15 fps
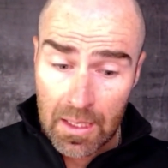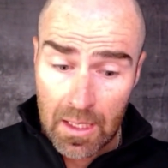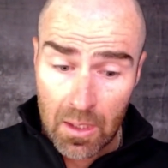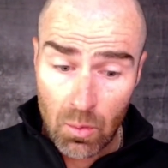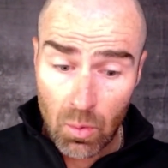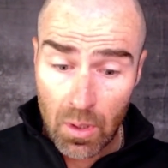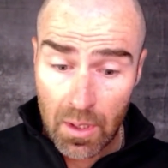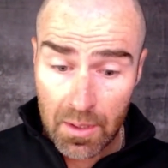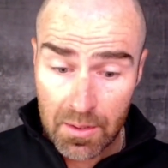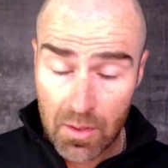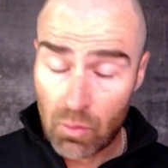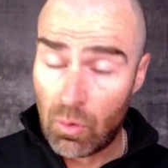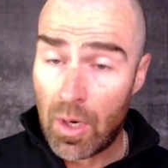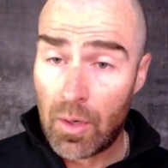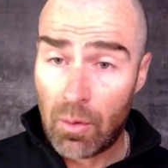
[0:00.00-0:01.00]
he was
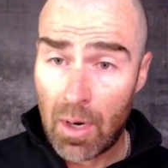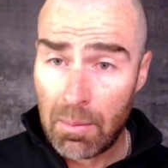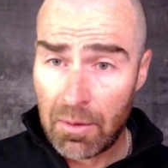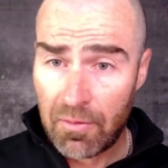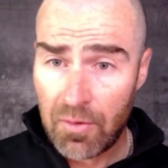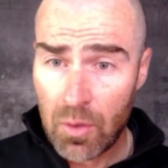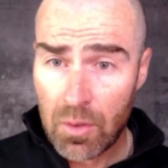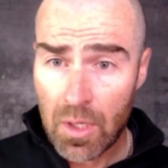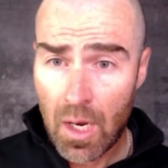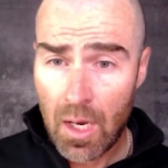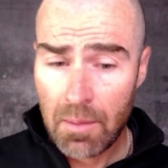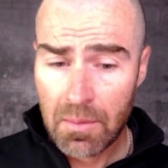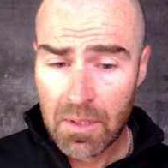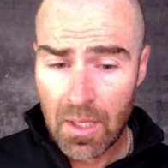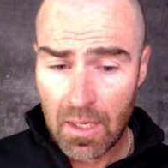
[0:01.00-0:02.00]
the runner-up a few
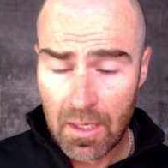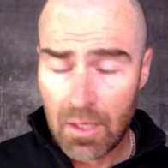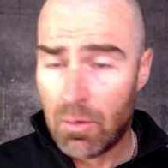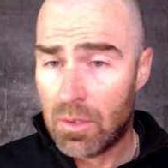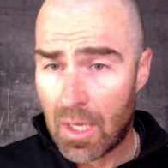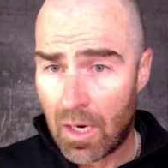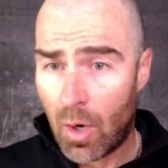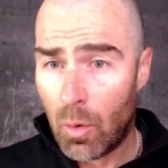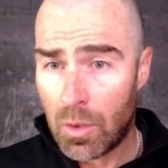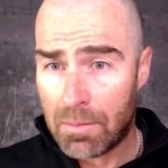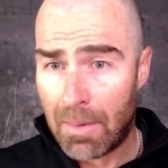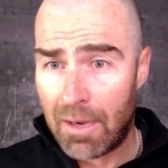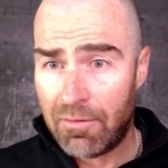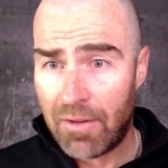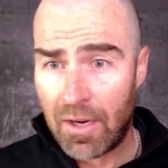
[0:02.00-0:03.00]
times, and he was kind of always
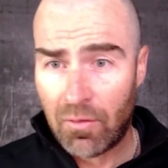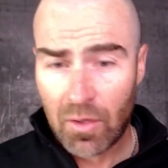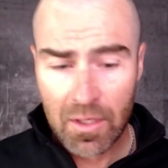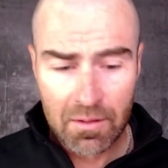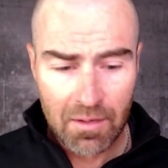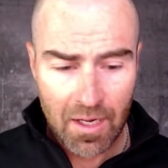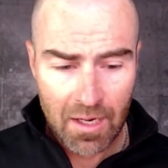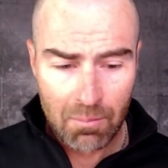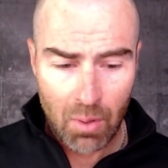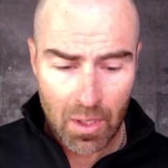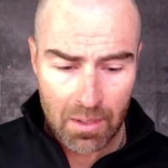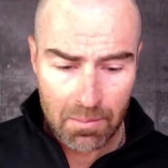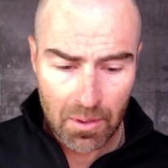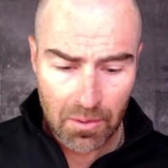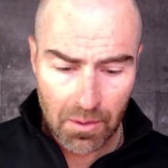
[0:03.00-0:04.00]
my favorite uh,
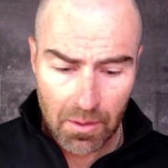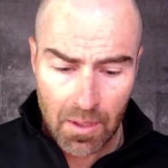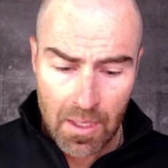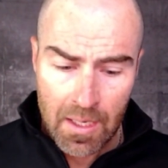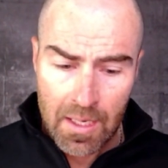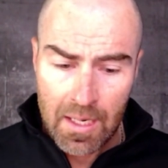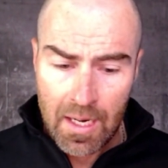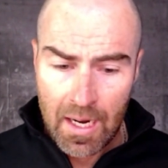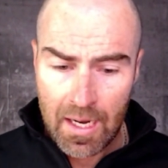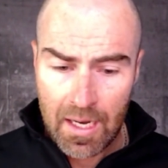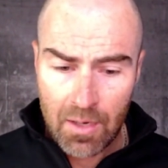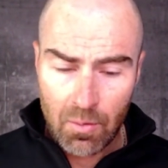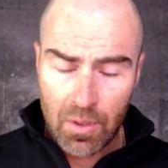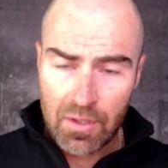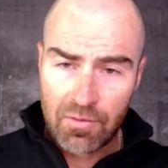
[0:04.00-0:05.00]
bodybuilder. And
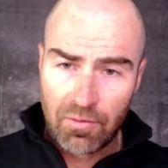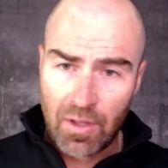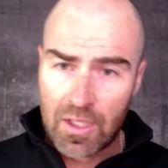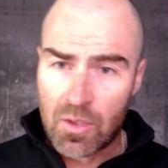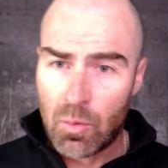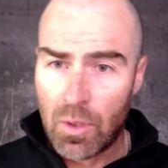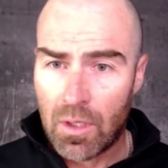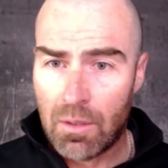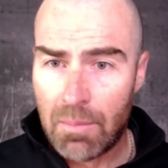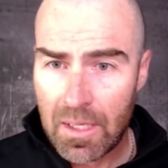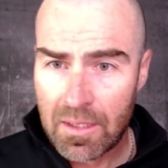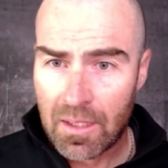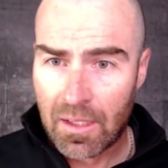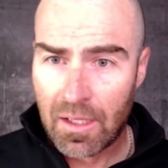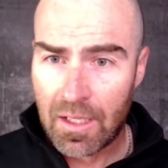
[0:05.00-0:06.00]
anyways, Flex Wheeler
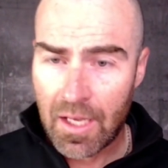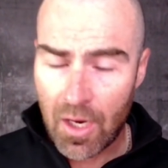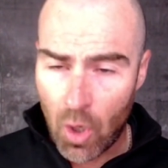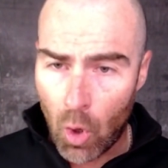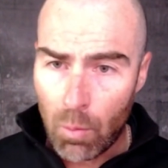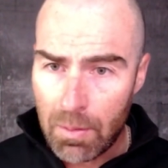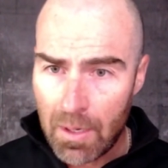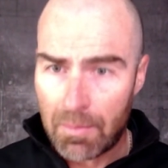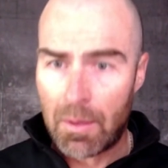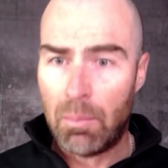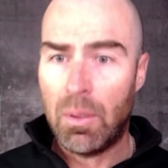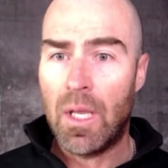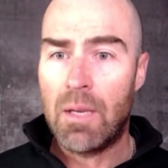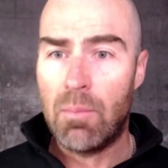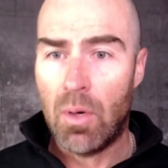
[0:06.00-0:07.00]
basically kind of opened up the
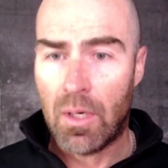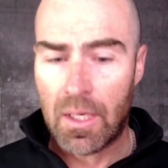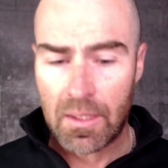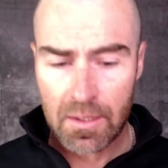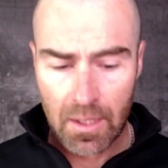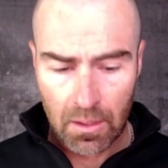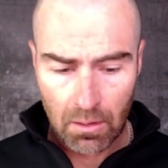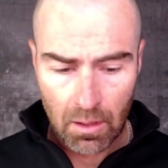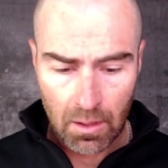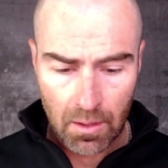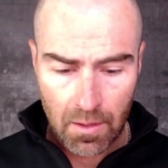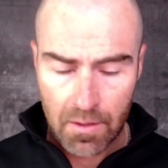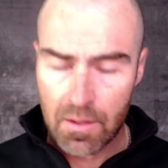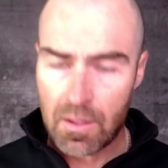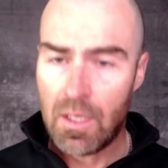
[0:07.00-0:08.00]
playbook and said, "Look,
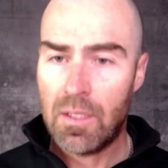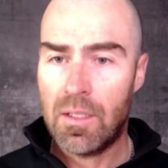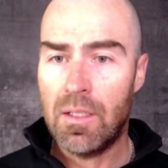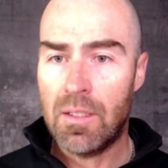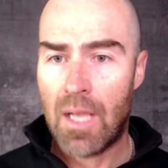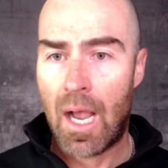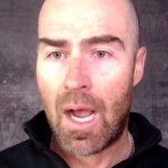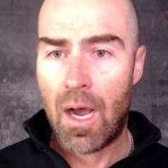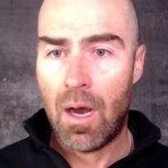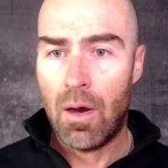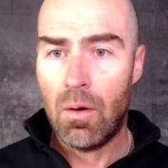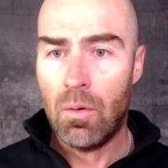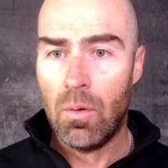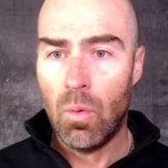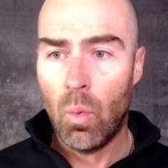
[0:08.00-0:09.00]
this is
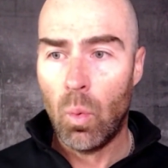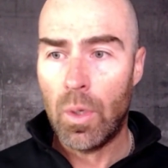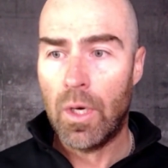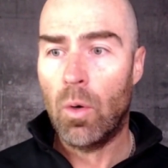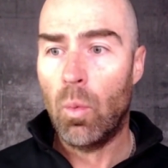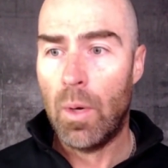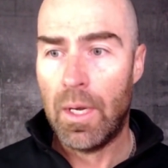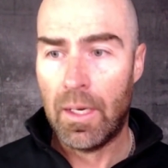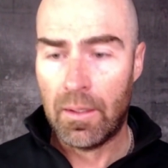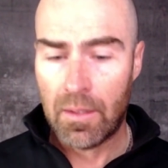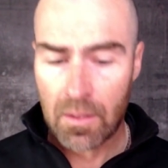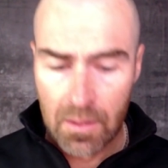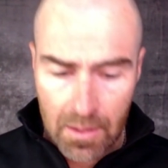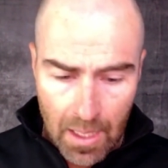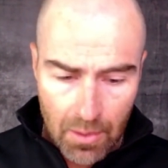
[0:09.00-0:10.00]
how we are winning.
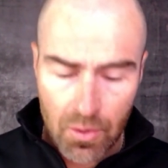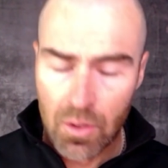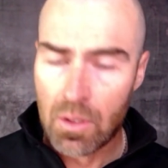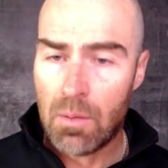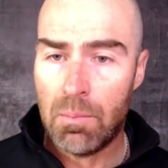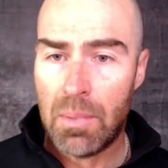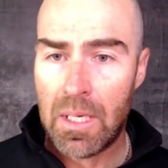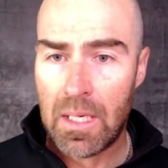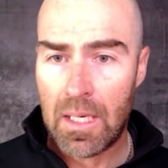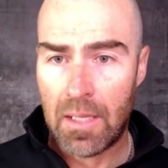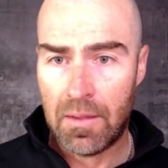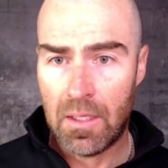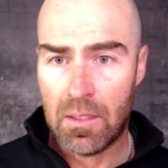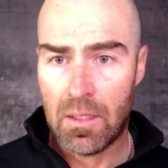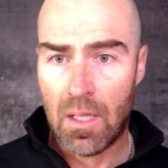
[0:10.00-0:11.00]
This is how you compete
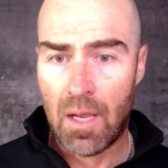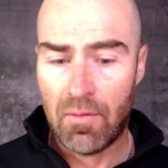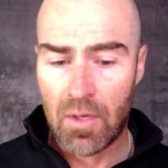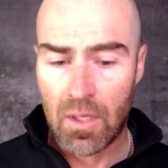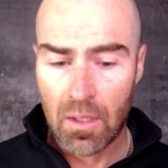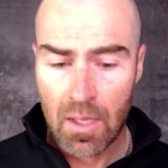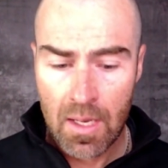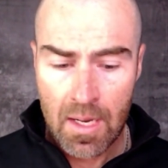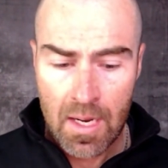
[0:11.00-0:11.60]
at this level."